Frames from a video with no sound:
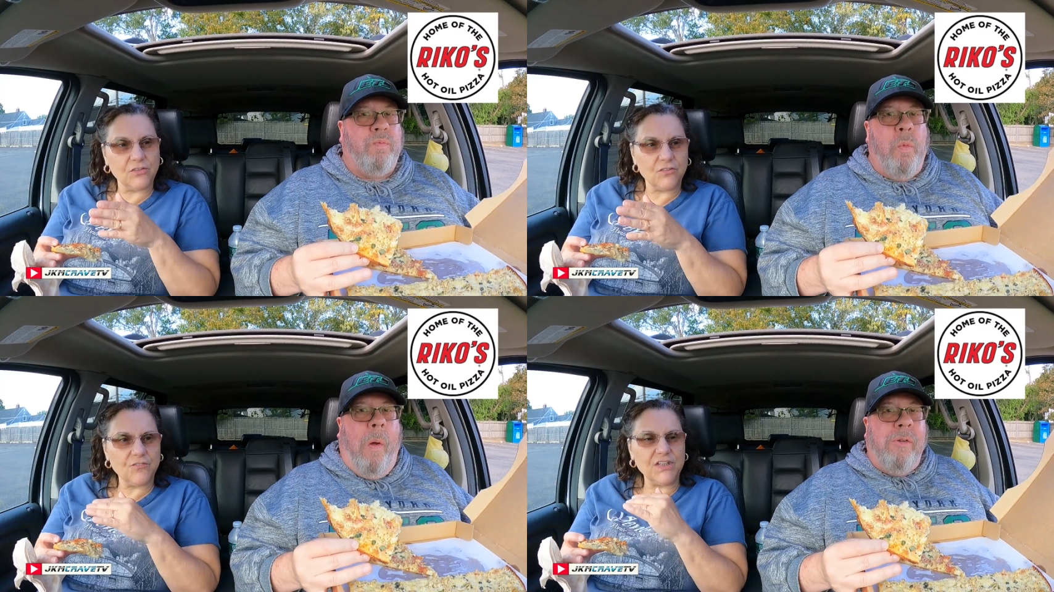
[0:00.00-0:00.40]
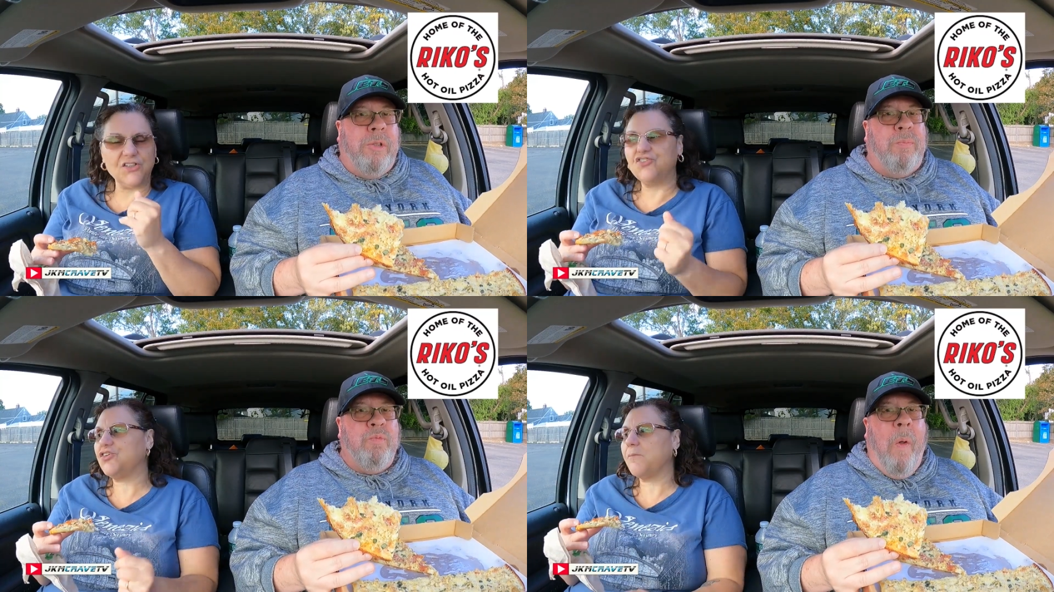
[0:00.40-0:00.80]
Speaker 1: a bowl of
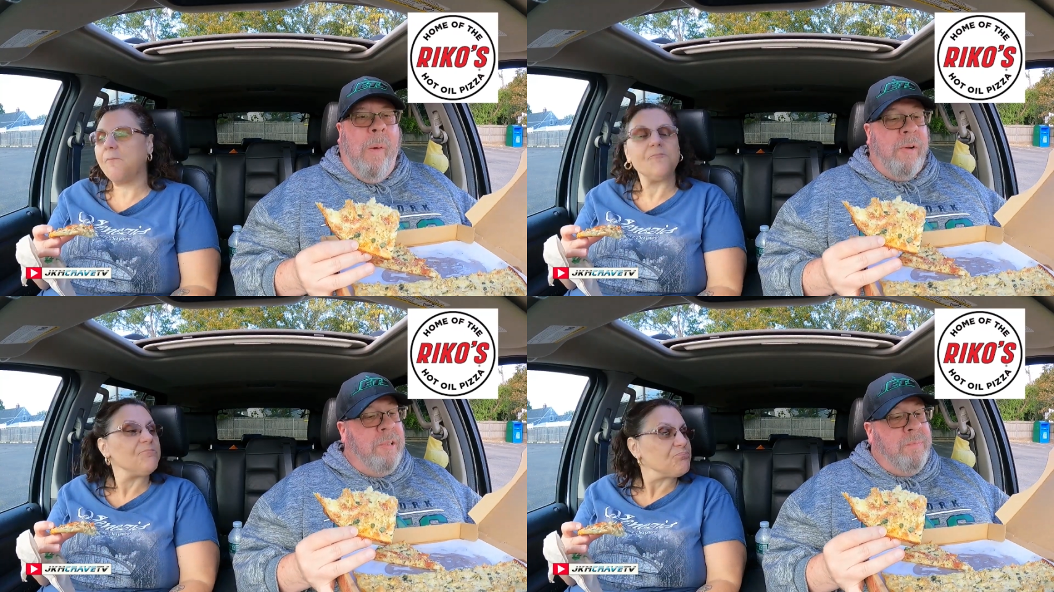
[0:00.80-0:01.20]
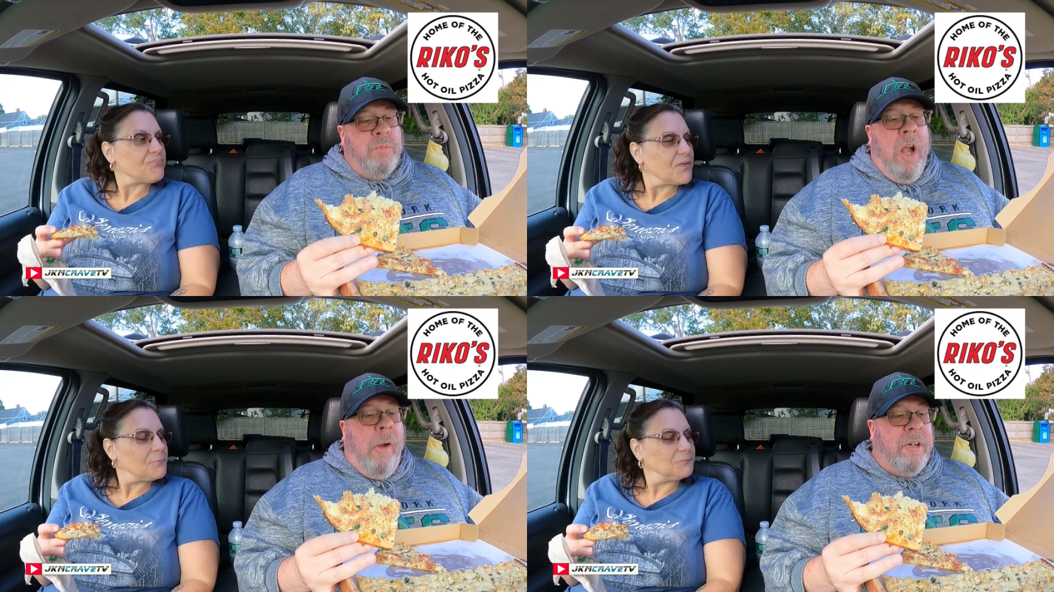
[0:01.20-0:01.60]
each.
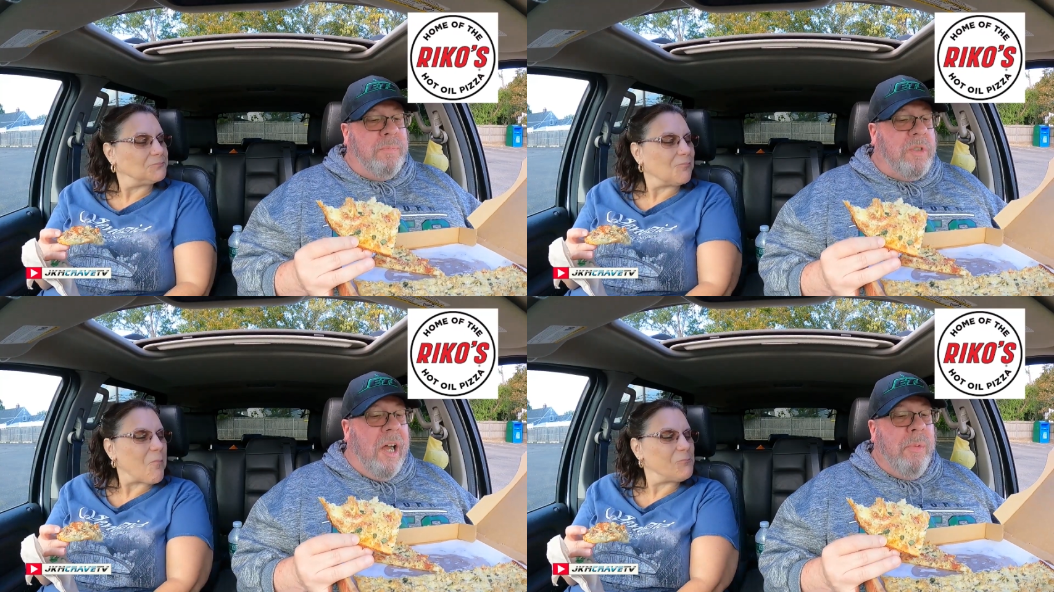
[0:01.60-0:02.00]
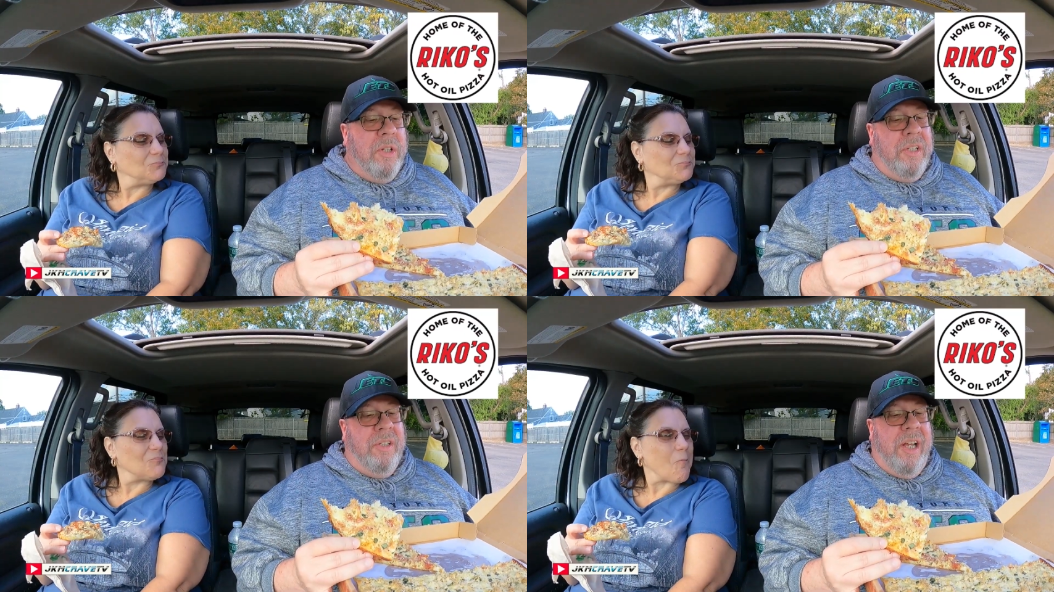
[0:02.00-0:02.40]
Speaker 2: I
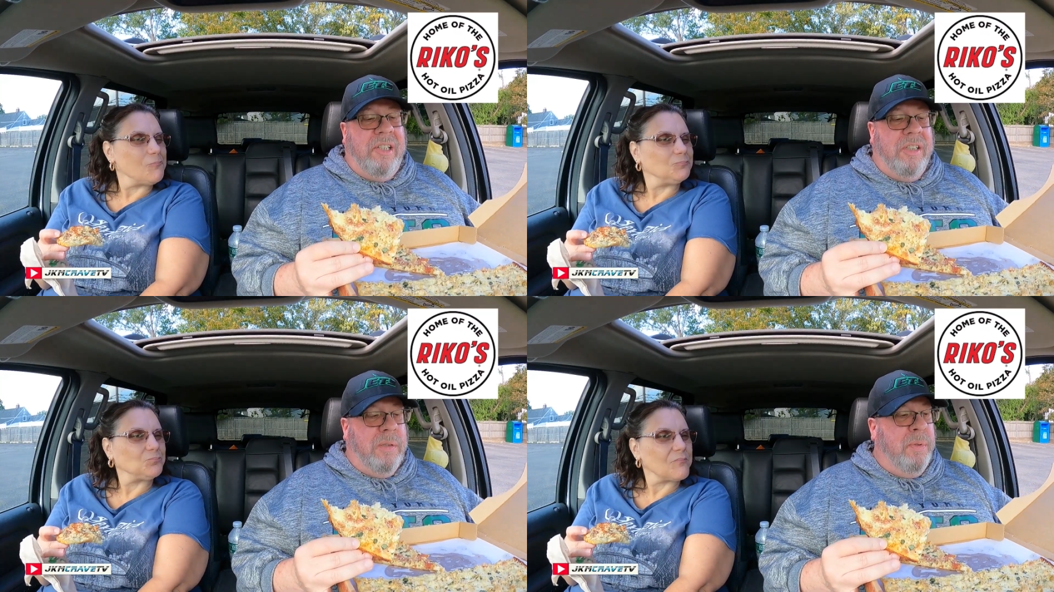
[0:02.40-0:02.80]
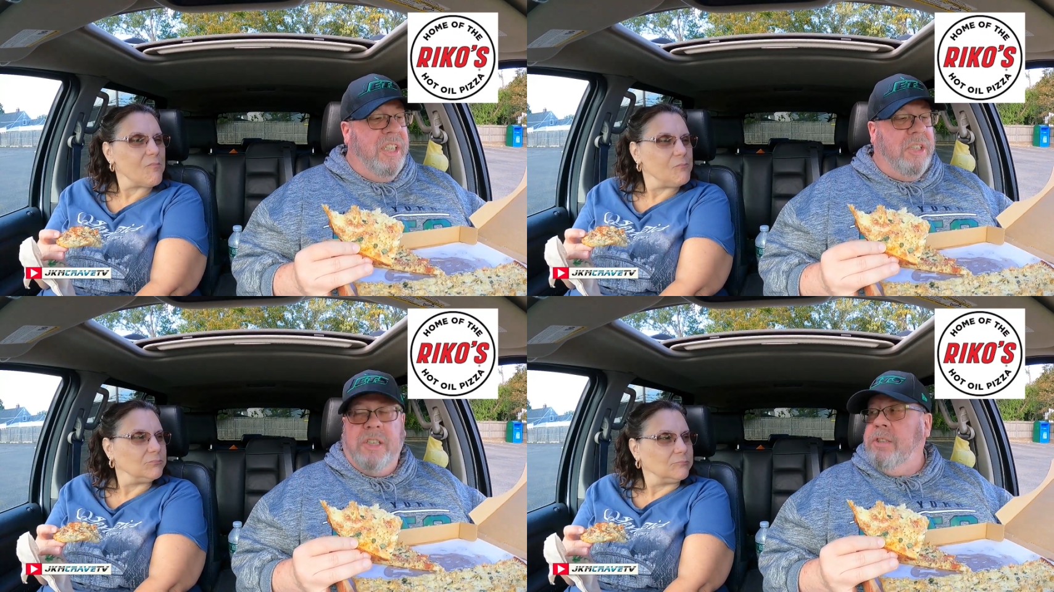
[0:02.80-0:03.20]
really like this
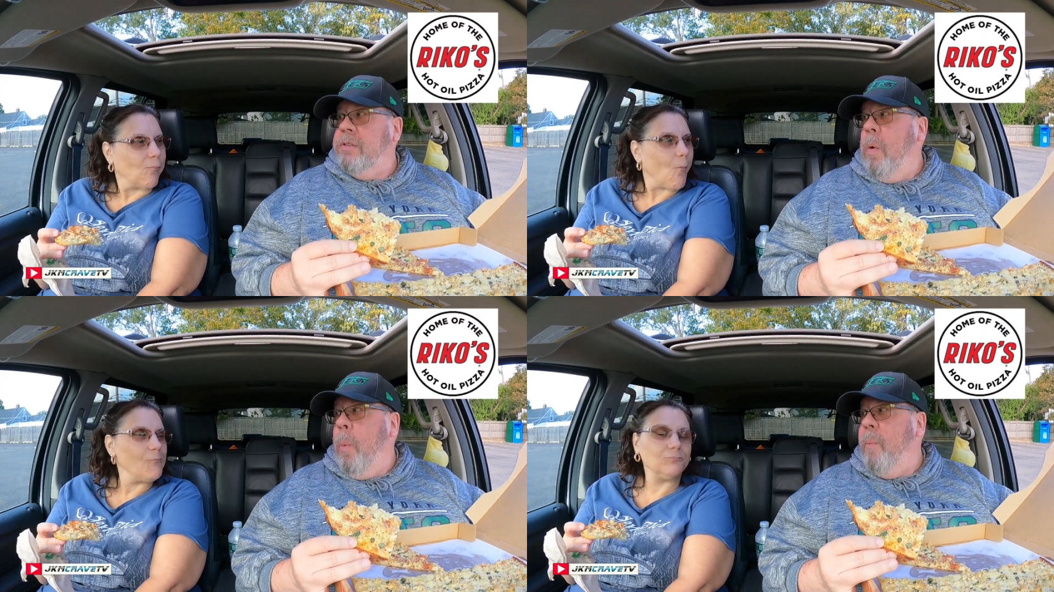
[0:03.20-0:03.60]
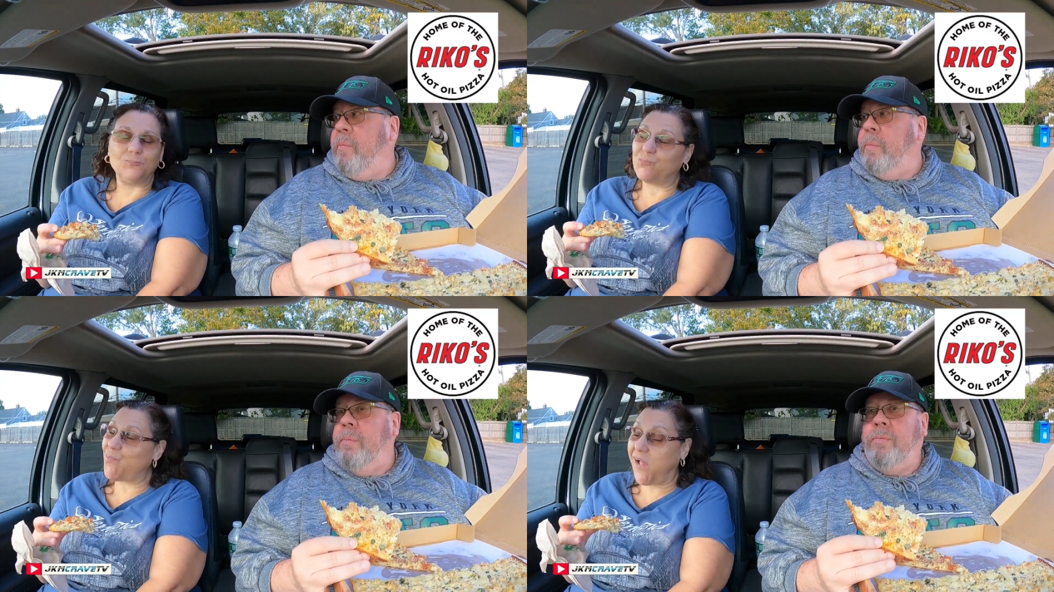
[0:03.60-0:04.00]
pizza.
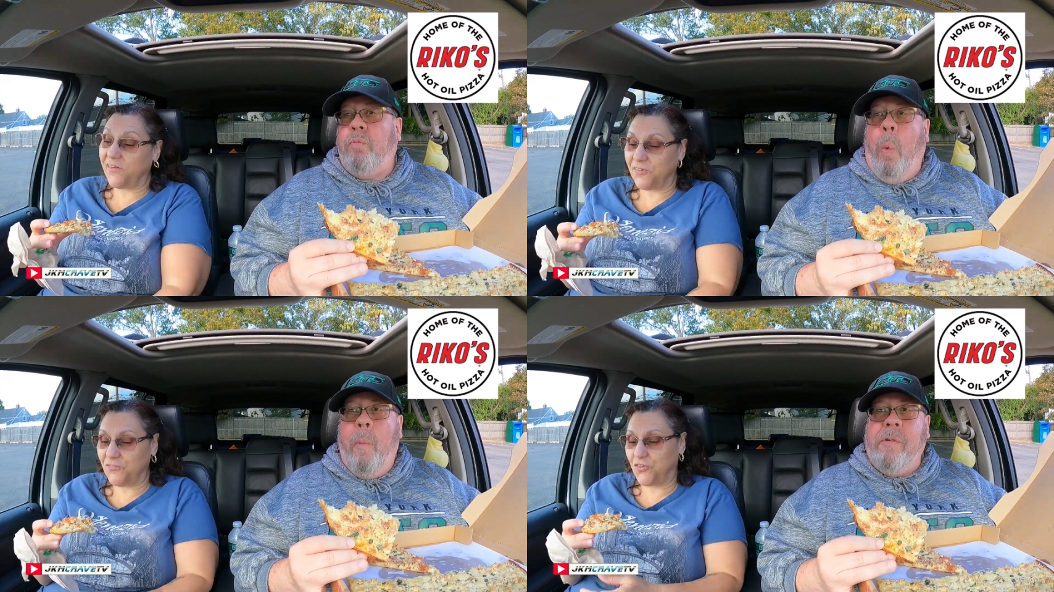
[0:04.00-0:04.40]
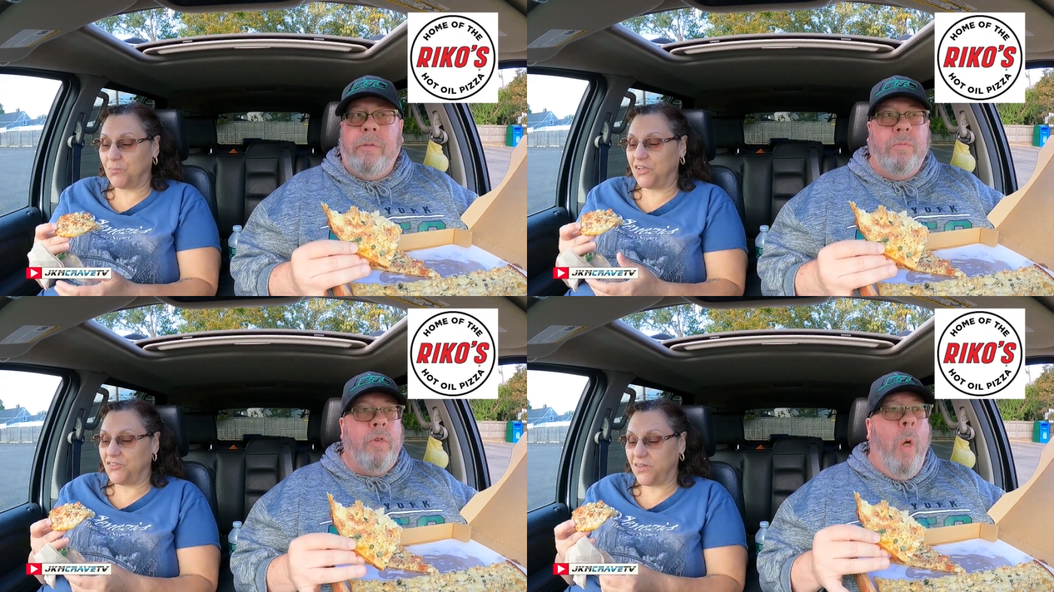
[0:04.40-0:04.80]
Speaker 1: I love this
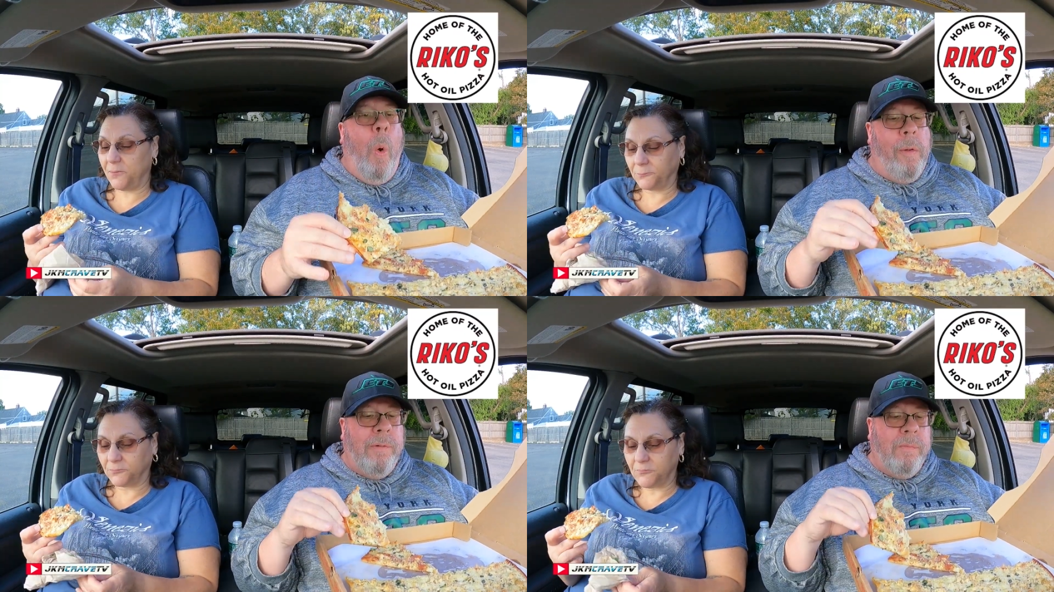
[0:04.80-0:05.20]
pizza.